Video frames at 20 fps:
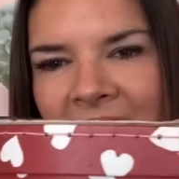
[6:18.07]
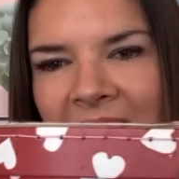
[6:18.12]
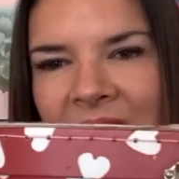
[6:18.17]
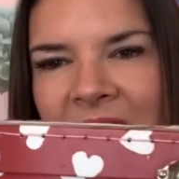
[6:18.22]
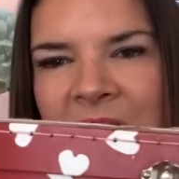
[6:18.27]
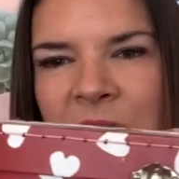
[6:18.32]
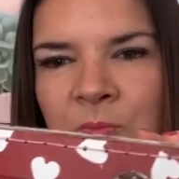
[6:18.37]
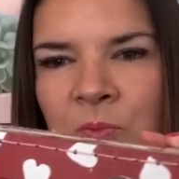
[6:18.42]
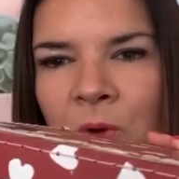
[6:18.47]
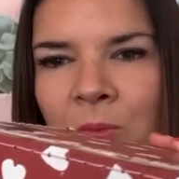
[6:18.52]

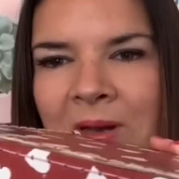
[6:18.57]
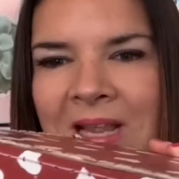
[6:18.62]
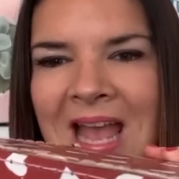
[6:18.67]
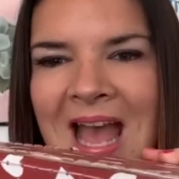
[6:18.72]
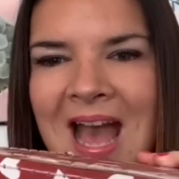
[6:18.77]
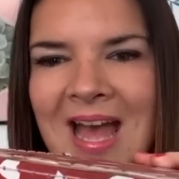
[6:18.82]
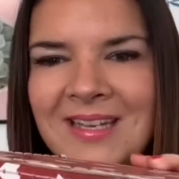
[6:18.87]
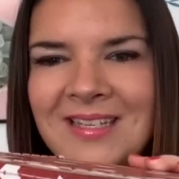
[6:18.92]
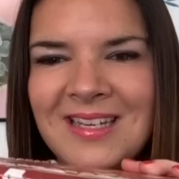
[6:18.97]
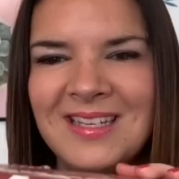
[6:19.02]
And this probably
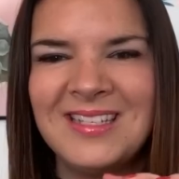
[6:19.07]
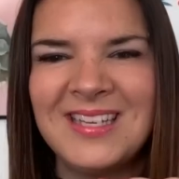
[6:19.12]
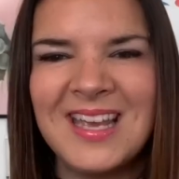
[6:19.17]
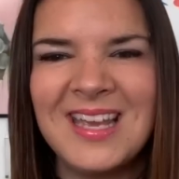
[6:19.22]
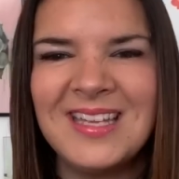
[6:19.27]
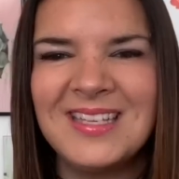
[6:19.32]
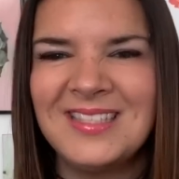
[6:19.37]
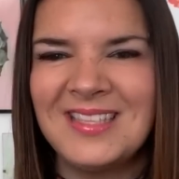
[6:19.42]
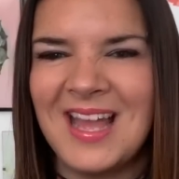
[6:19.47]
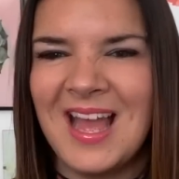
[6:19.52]
had a
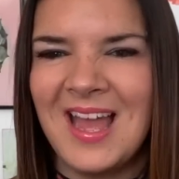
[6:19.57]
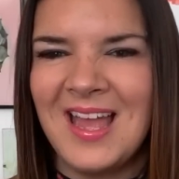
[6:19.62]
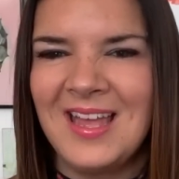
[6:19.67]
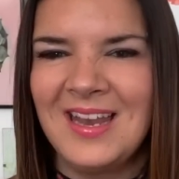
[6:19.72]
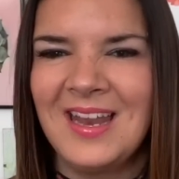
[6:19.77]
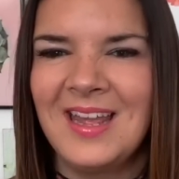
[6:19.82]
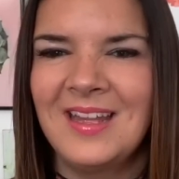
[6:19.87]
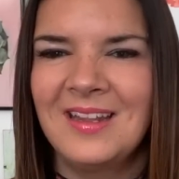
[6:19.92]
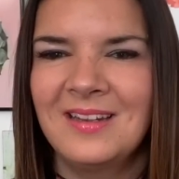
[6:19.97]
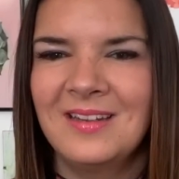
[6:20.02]
tea set
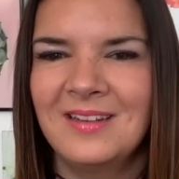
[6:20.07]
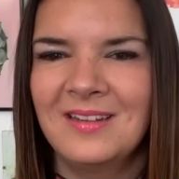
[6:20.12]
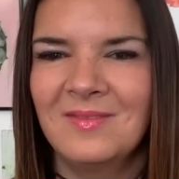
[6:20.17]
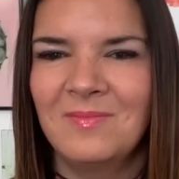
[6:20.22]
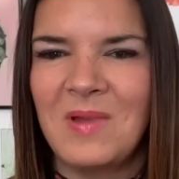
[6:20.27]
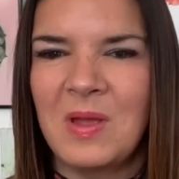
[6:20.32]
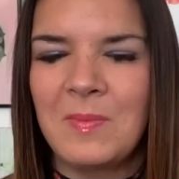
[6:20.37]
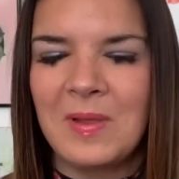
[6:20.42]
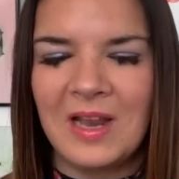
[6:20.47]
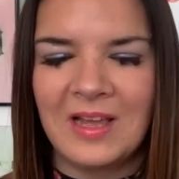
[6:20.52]
in it,
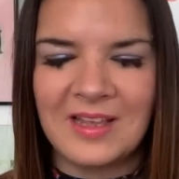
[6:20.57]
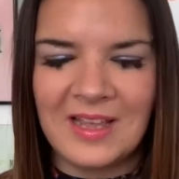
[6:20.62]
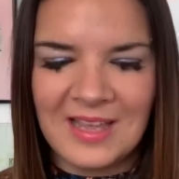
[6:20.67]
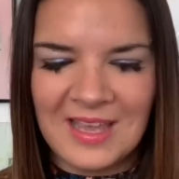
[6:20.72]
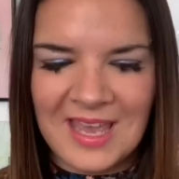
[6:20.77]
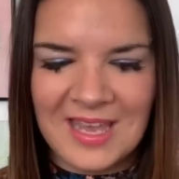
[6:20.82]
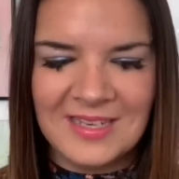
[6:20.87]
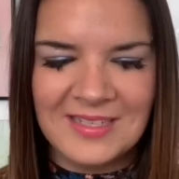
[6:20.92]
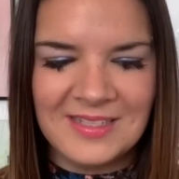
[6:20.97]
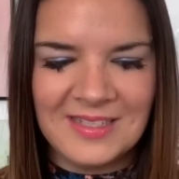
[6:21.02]
maybe like a
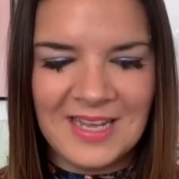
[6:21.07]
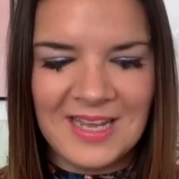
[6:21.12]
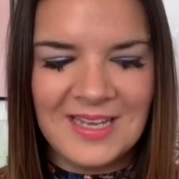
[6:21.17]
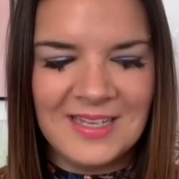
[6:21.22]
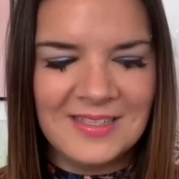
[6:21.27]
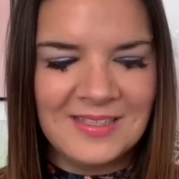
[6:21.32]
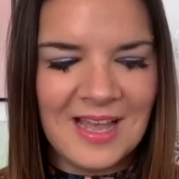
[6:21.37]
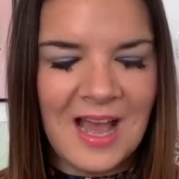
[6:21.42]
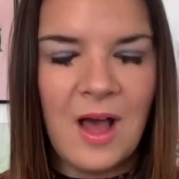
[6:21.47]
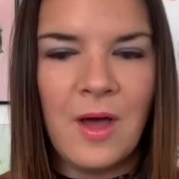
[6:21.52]
kid's tea
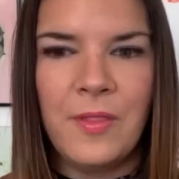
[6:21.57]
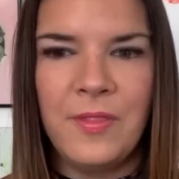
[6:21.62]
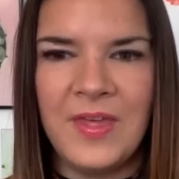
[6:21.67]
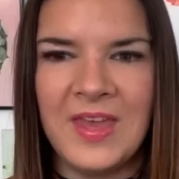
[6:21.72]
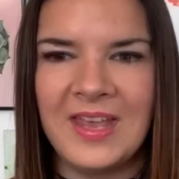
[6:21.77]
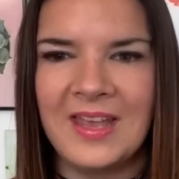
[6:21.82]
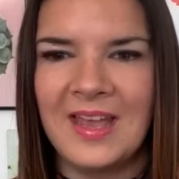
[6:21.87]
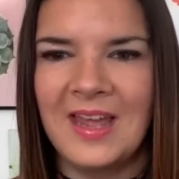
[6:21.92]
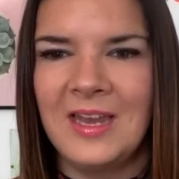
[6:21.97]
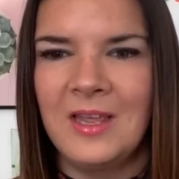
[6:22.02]
set, I
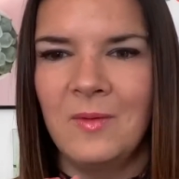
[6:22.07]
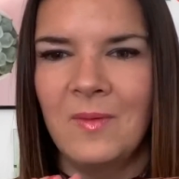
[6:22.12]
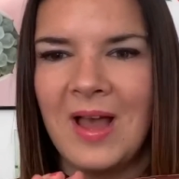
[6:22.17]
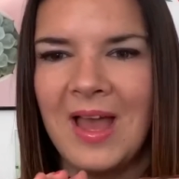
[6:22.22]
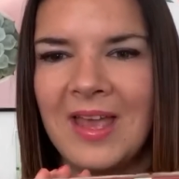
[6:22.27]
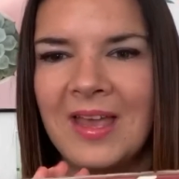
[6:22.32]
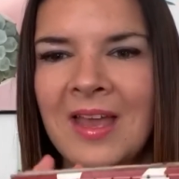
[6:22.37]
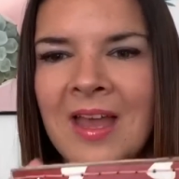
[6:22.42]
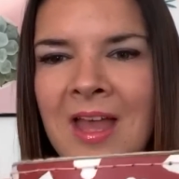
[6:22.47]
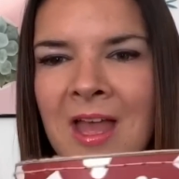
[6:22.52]
think,
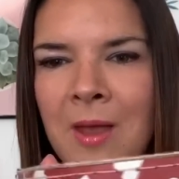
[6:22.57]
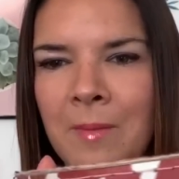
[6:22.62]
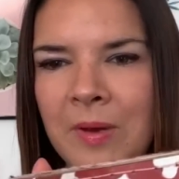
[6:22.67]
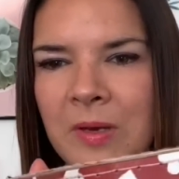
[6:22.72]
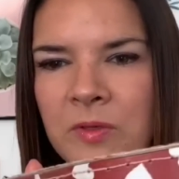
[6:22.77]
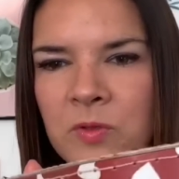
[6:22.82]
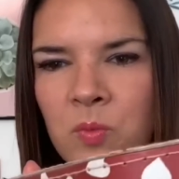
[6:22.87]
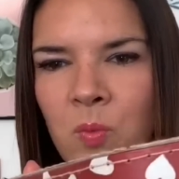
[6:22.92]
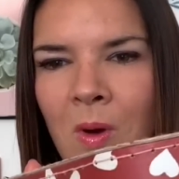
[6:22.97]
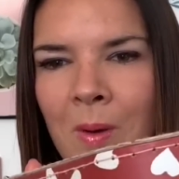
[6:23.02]
anyway.
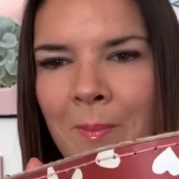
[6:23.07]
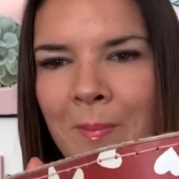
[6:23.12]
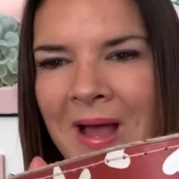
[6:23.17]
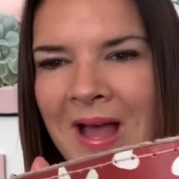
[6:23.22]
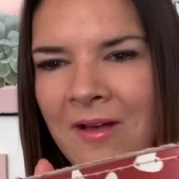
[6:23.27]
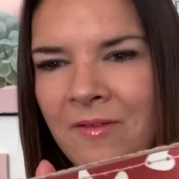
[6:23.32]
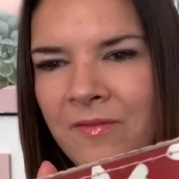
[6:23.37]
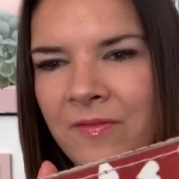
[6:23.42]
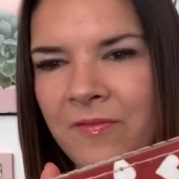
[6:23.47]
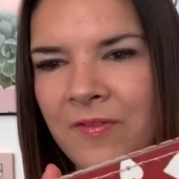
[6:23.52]
But it was
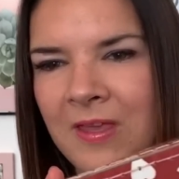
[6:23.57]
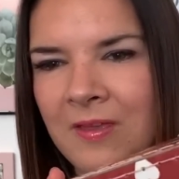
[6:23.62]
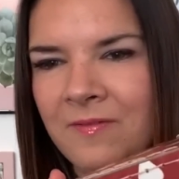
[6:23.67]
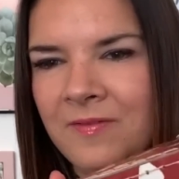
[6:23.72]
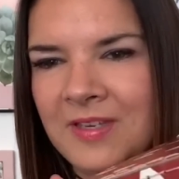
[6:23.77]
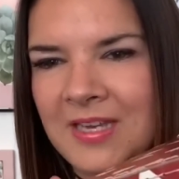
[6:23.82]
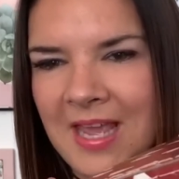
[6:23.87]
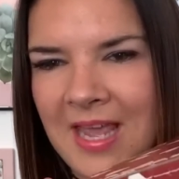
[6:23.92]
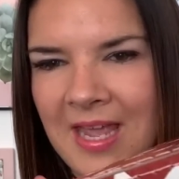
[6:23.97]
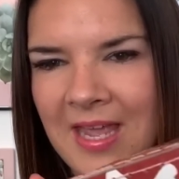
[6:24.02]

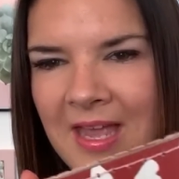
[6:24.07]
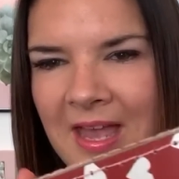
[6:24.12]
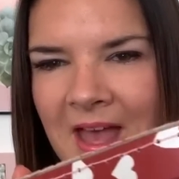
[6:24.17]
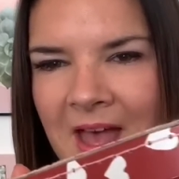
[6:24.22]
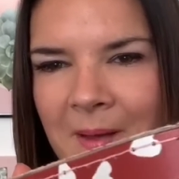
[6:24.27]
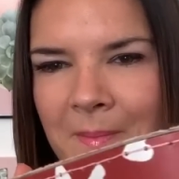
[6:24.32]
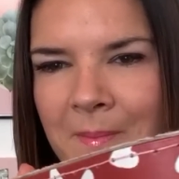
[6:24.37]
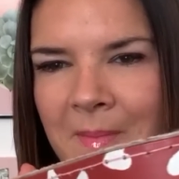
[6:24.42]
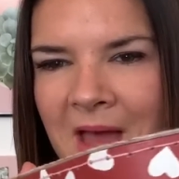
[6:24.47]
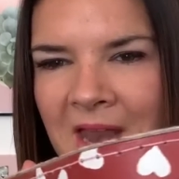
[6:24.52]
£1.50
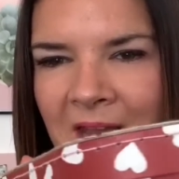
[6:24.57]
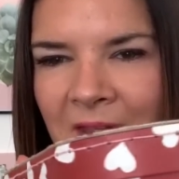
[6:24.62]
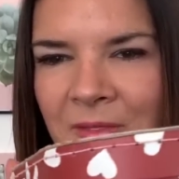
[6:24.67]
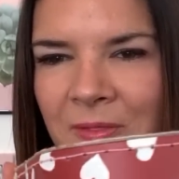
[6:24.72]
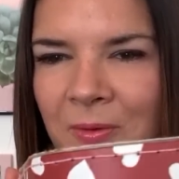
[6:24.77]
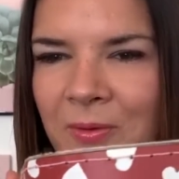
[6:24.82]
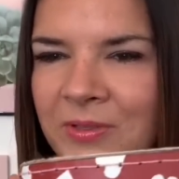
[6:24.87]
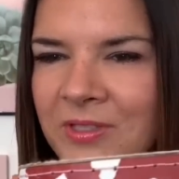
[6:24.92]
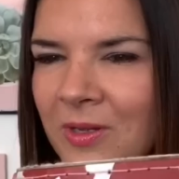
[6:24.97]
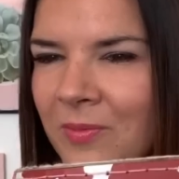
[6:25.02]
and I
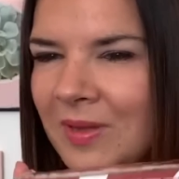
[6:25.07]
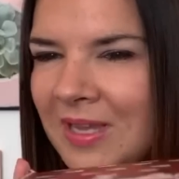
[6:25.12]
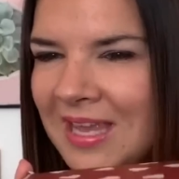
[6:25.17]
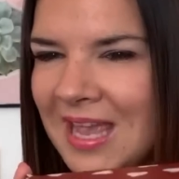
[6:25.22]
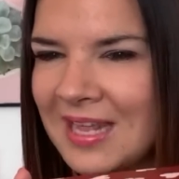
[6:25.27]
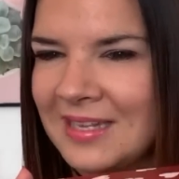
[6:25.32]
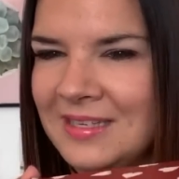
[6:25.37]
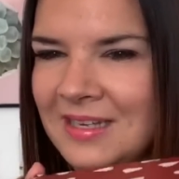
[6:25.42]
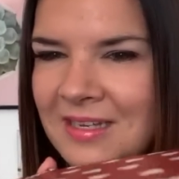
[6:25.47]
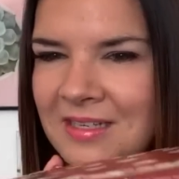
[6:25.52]
thought I would
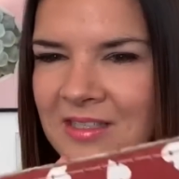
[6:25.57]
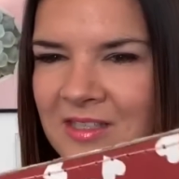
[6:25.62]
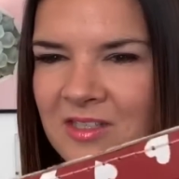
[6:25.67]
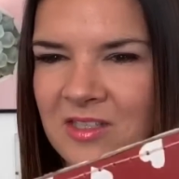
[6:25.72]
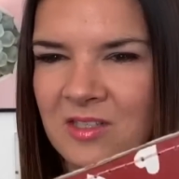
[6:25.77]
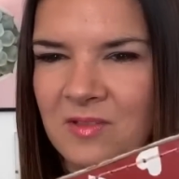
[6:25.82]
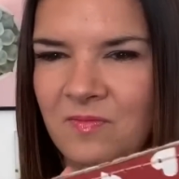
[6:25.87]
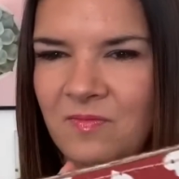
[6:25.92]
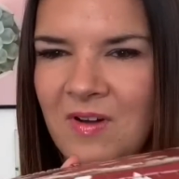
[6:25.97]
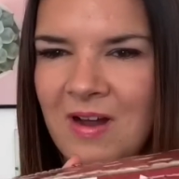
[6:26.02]
get it because
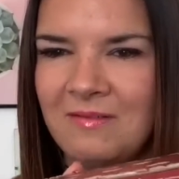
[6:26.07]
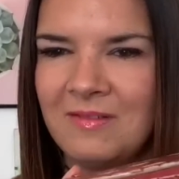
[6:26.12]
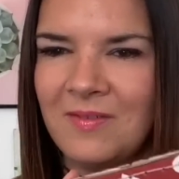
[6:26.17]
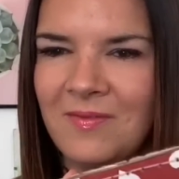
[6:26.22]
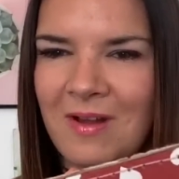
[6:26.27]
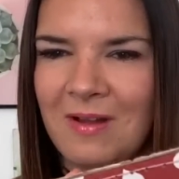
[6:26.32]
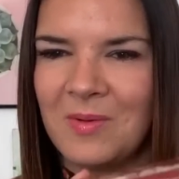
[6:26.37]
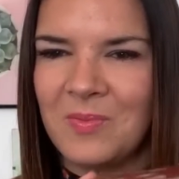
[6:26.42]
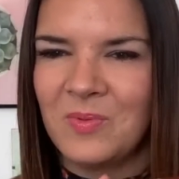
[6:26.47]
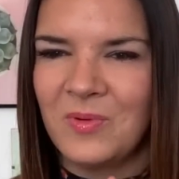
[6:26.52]
it's just very,
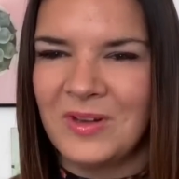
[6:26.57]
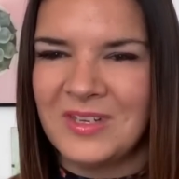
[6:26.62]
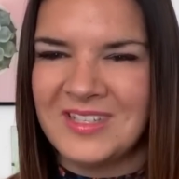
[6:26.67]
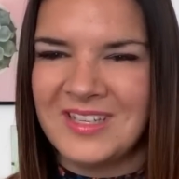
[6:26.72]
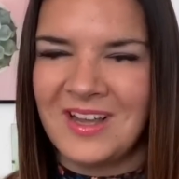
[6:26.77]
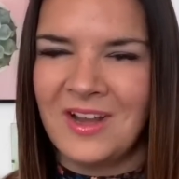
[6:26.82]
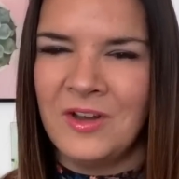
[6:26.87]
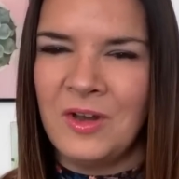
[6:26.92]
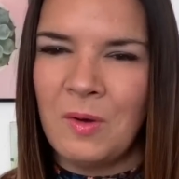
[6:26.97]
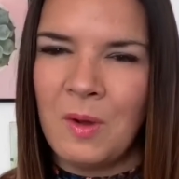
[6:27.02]
very
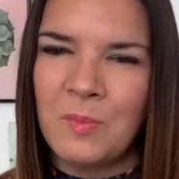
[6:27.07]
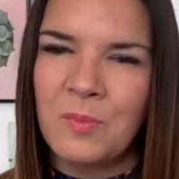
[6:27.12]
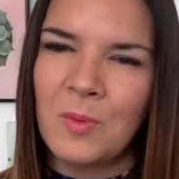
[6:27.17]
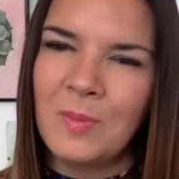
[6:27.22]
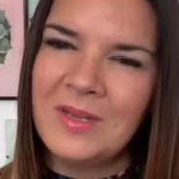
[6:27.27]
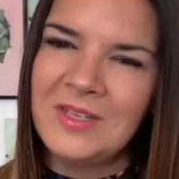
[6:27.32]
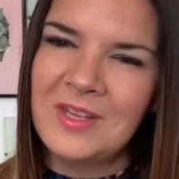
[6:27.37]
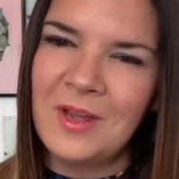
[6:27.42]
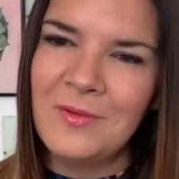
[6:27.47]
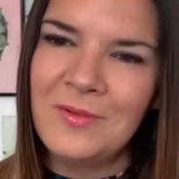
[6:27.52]
pretty. I know I
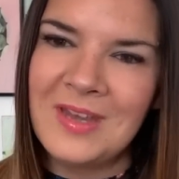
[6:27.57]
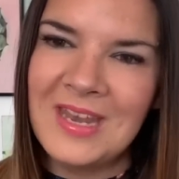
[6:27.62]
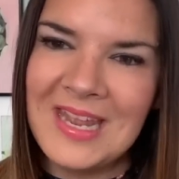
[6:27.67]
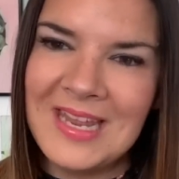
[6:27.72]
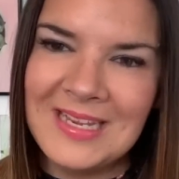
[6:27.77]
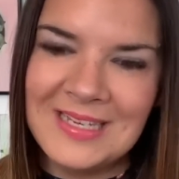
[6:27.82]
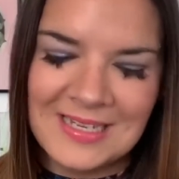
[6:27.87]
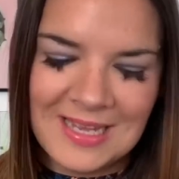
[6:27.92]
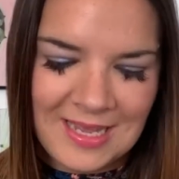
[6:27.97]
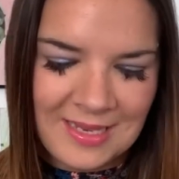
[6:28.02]
probably don't
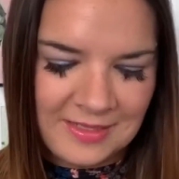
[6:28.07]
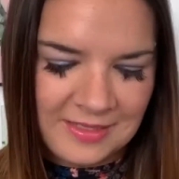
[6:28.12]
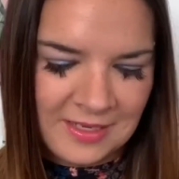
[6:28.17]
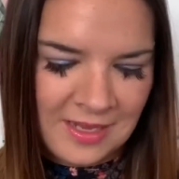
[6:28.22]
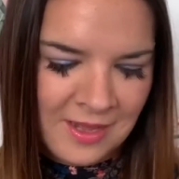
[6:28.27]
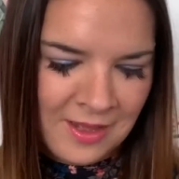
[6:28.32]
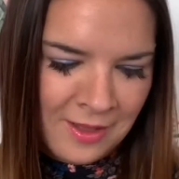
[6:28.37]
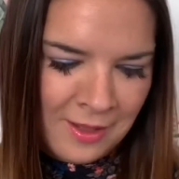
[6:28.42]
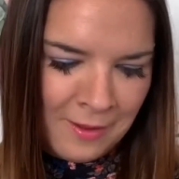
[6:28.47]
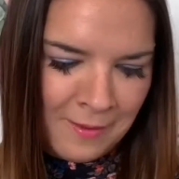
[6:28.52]
need it.